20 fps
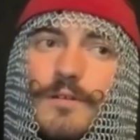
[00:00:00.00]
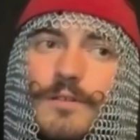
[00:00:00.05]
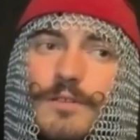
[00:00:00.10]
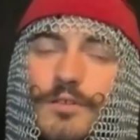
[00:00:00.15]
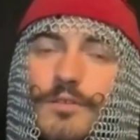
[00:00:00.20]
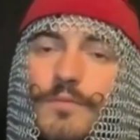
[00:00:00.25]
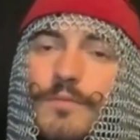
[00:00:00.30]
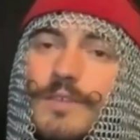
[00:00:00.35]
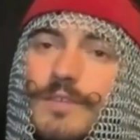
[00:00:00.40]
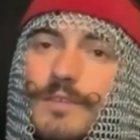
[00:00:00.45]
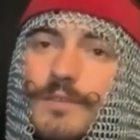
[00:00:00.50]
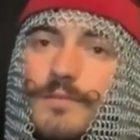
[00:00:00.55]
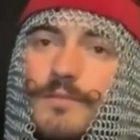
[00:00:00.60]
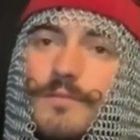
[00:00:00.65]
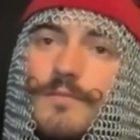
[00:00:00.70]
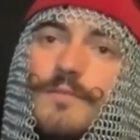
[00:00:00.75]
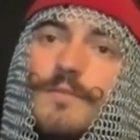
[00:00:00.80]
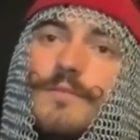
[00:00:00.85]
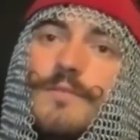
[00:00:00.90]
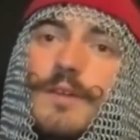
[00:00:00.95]
Tomb Wizard,
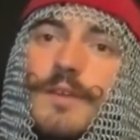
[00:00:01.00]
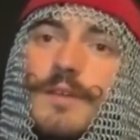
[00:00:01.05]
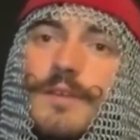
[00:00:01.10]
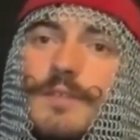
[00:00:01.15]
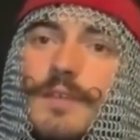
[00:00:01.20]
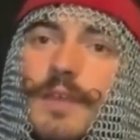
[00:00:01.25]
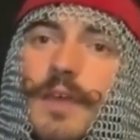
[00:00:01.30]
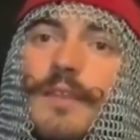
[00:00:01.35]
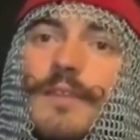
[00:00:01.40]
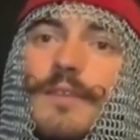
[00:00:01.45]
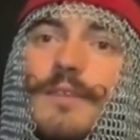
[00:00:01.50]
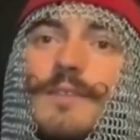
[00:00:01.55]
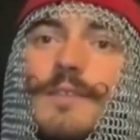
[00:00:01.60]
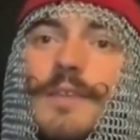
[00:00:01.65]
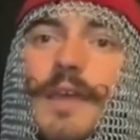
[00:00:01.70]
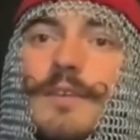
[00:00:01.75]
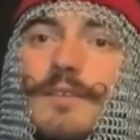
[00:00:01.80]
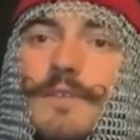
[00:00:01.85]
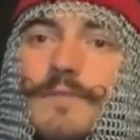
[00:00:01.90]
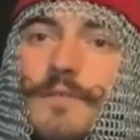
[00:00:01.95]
where he's had his
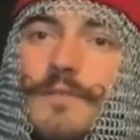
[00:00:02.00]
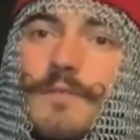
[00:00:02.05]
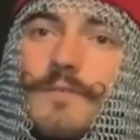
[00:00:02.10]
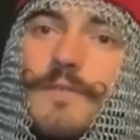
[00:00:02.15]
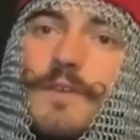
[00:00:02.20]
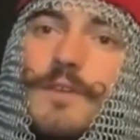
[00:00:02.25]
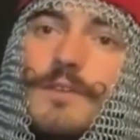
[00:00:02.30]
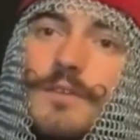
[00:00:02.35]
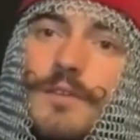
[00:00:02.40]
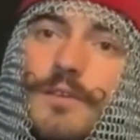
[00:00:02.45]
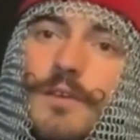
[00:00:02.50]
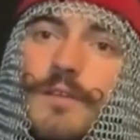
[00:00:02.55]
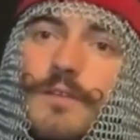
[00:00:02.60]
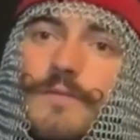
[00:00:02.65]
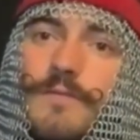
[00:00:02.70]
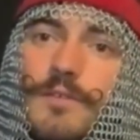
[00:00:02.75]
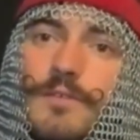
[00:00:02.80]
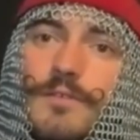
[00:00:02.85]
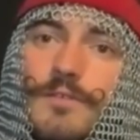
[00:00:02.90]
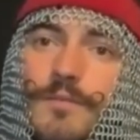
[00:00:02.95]
saxophone featured on a
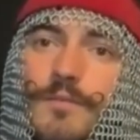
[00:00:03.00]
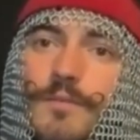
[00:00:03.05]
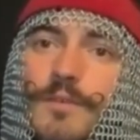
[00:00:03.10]
few Tomb